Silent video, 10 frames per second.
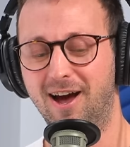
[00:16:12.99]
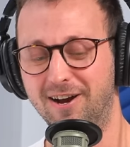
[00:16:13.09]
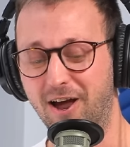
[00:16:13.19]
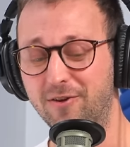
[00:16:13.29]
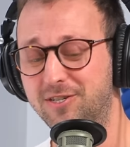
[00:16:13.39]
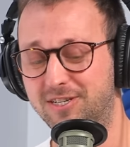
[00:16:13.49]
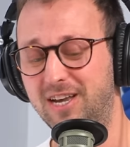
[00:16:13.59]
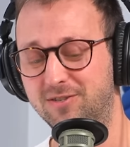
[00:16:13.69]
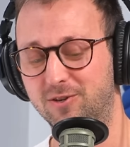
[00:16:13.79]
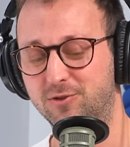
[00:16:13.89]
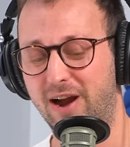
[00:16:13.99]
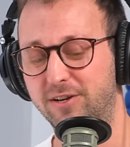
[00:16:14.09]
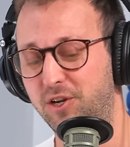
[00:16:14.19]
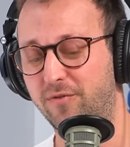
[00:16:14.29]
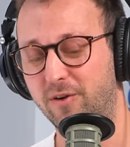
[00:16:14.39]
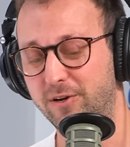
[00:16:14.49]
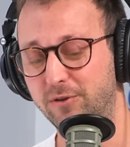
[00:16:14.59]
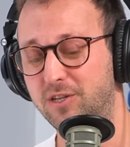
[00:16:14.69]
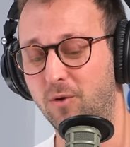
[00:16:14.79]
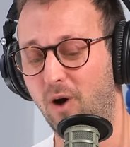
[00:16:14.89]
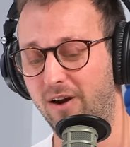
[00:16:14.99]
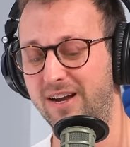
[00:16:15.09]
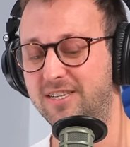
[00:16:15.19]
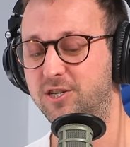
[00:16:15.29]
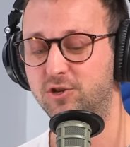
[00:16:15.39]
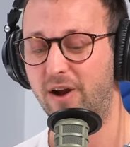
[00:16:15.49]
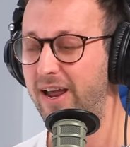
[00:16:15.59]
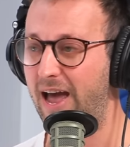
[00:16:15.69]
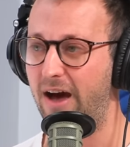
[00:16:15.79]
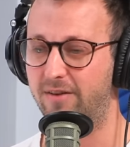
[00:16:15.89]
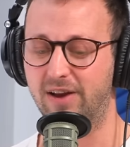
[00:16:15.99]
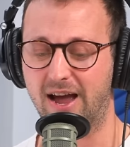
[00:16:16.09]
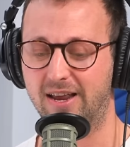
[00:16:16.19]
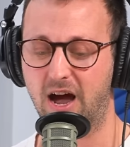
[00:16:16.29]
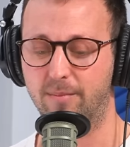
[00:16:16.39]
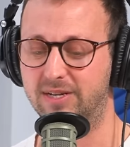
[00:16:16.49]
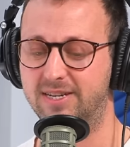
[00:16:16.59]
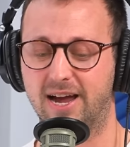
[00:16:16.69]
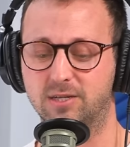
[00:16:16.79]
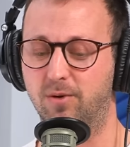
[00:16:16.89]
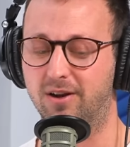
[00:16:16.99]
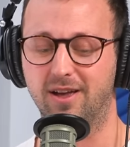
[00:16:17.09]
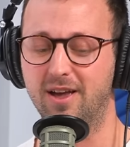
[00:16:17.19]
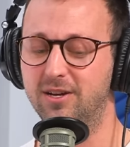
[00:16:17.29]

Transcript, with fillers: Another successful strategy for reducing water is straight out of an economics textbook